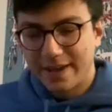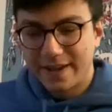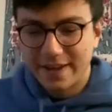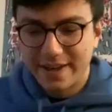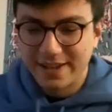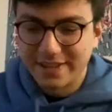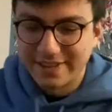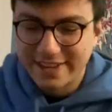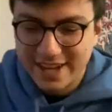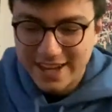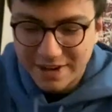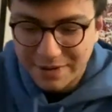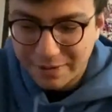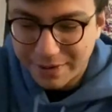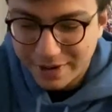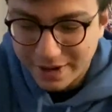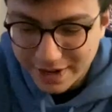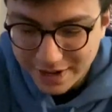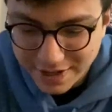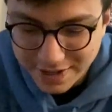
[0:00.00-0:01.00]
And now
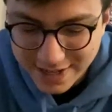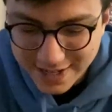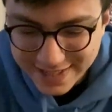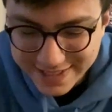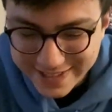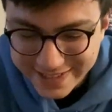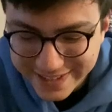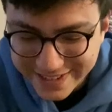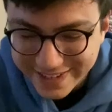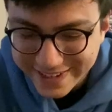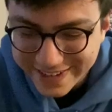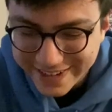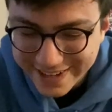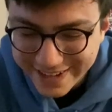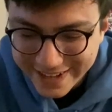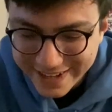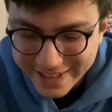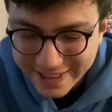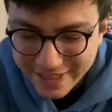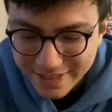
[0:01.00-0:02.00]
on to
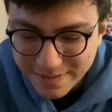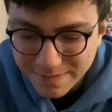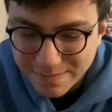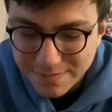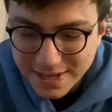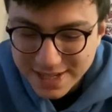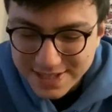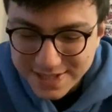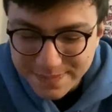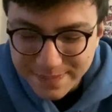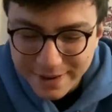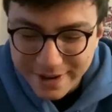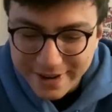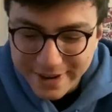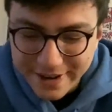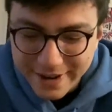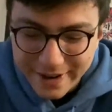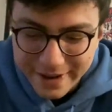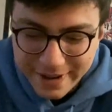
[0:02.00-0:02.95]
the best part,